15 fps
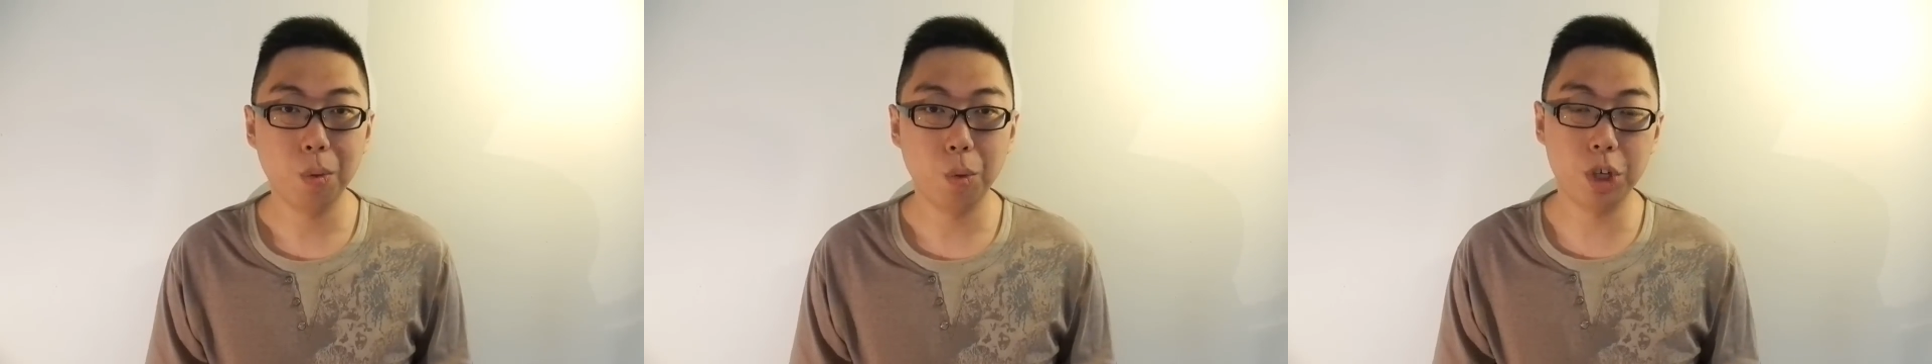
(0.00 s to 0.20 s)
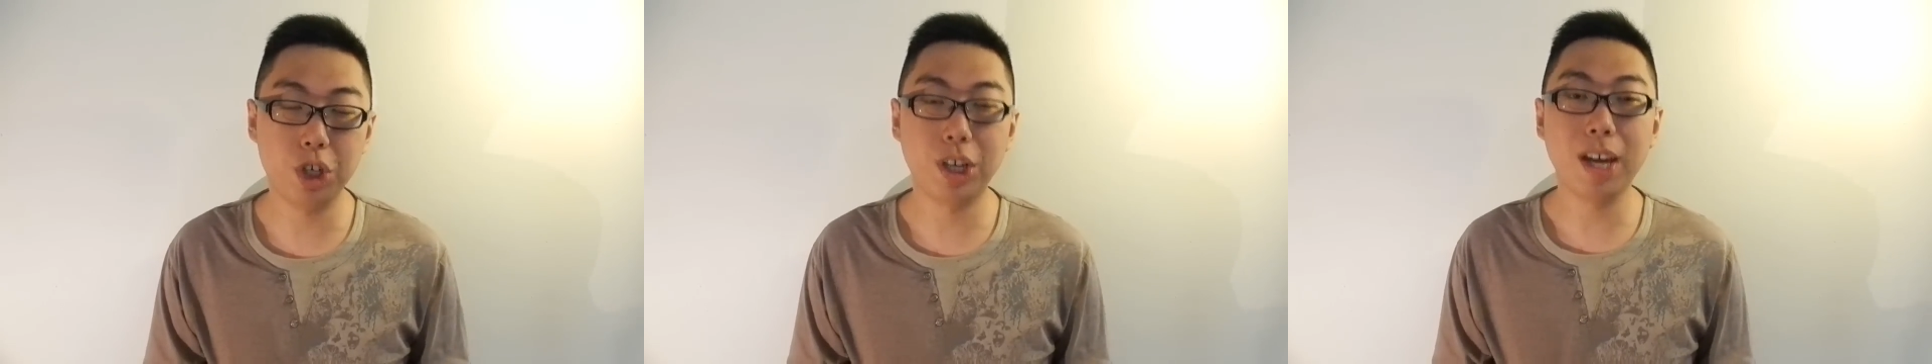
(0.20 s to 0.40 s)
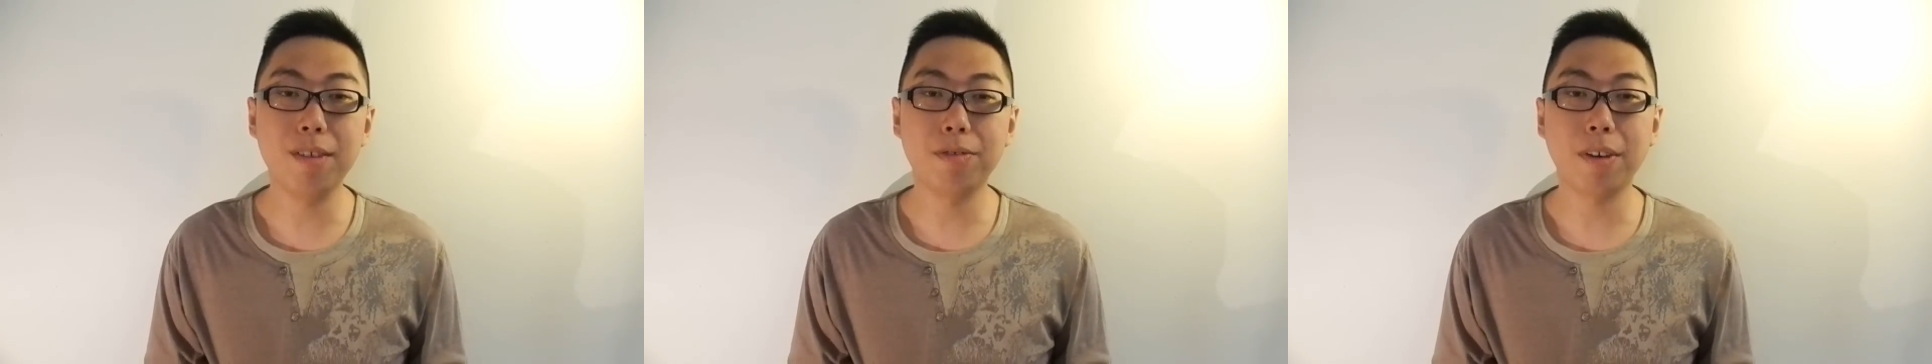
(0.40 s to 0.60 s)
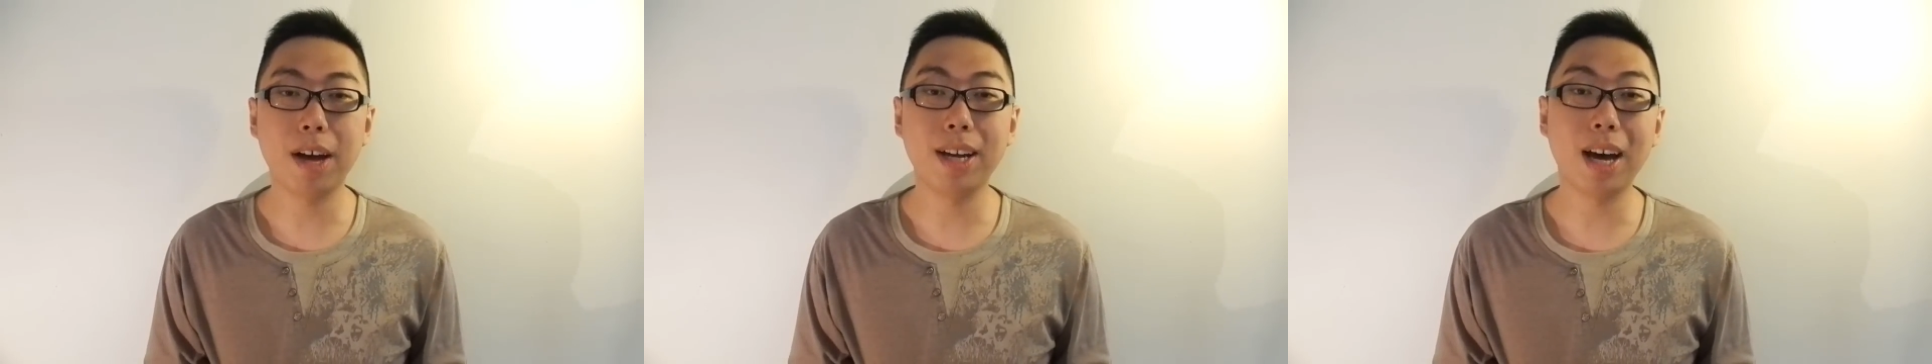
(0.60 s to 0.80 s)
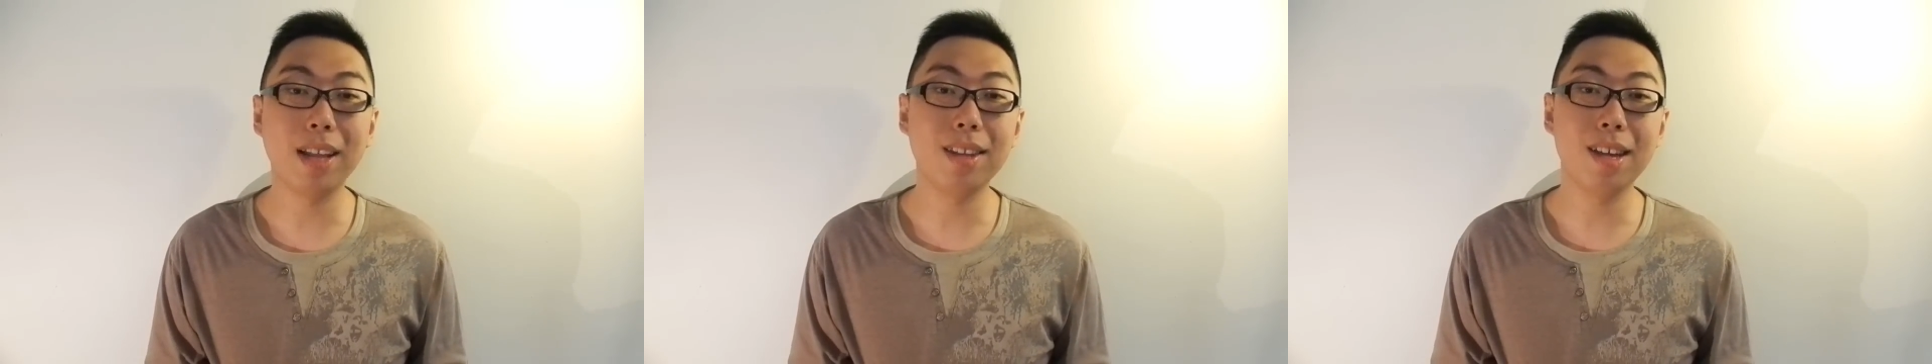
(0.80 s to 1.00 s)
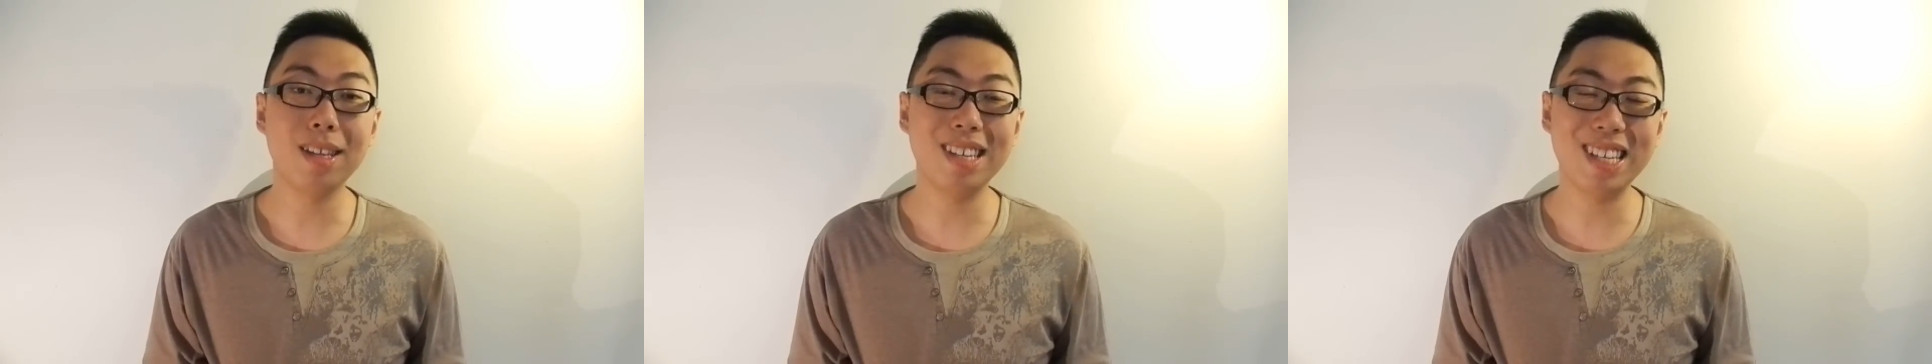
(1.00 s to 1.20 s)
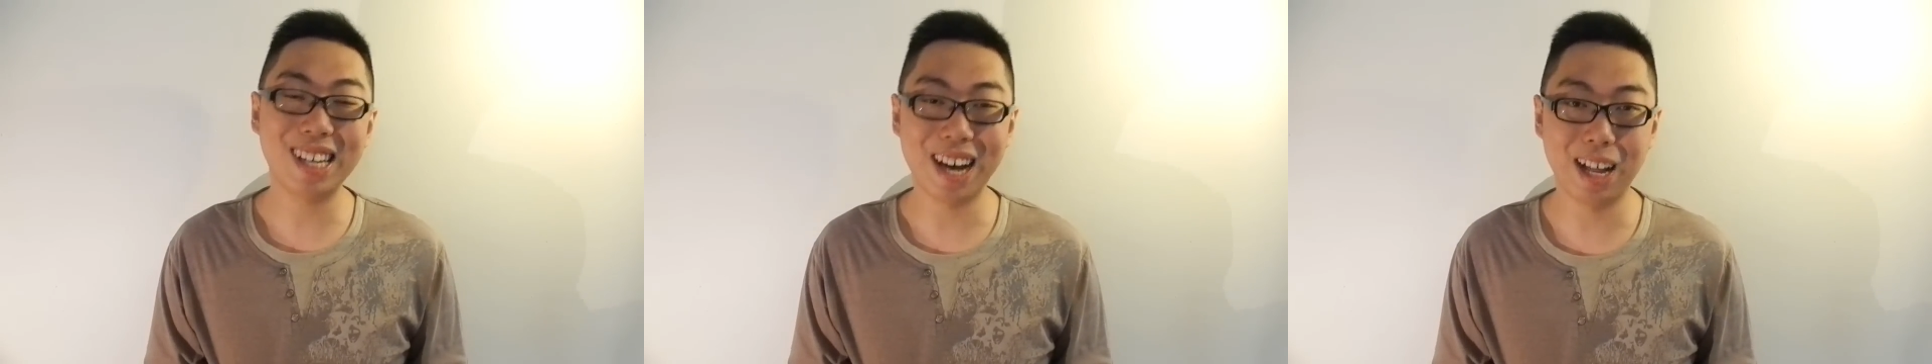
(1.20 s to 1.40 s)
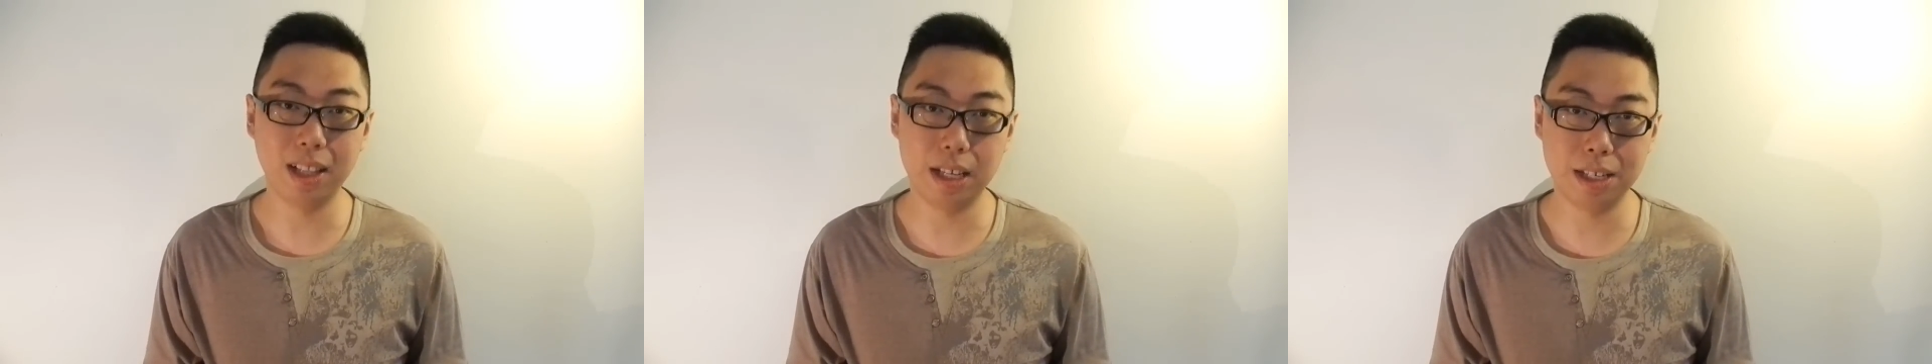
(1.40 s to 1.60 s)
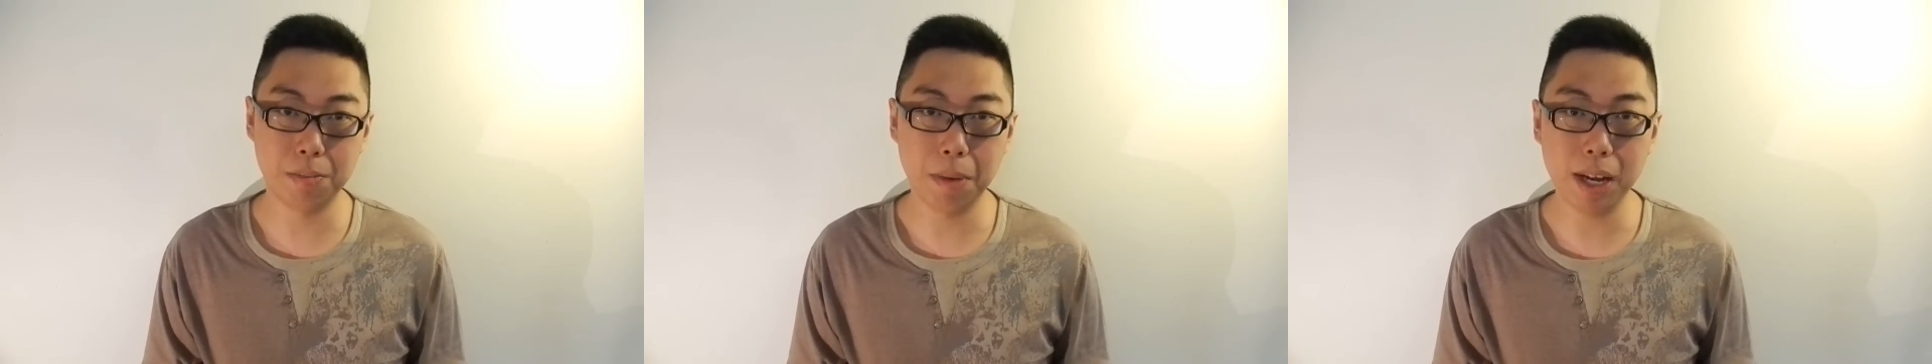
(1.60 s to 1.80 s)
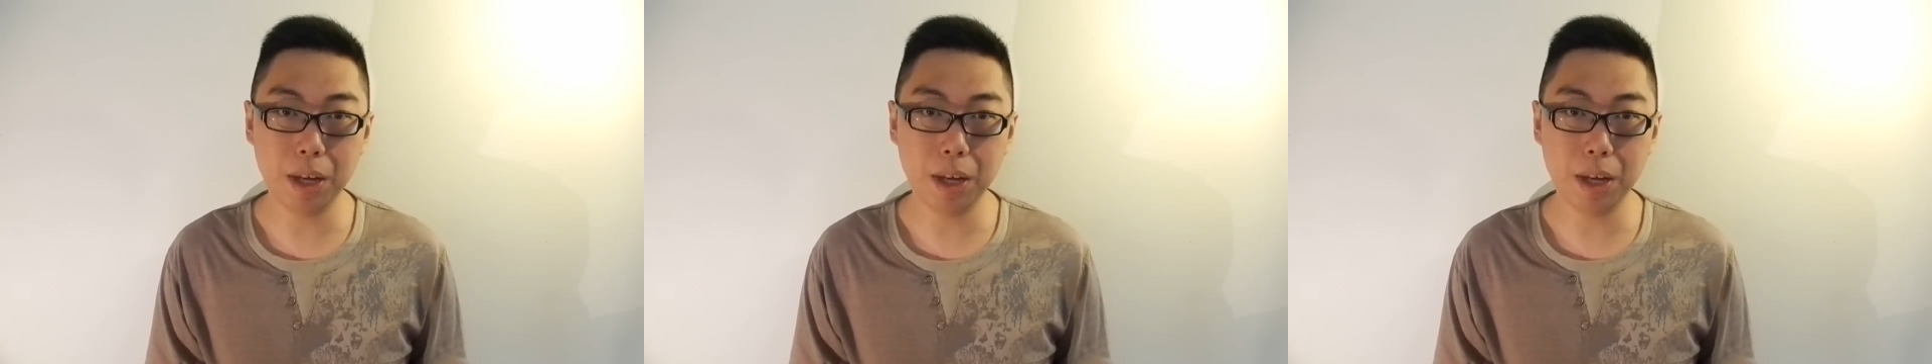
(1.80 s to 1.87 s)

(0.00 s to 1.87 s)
which you can find under the colors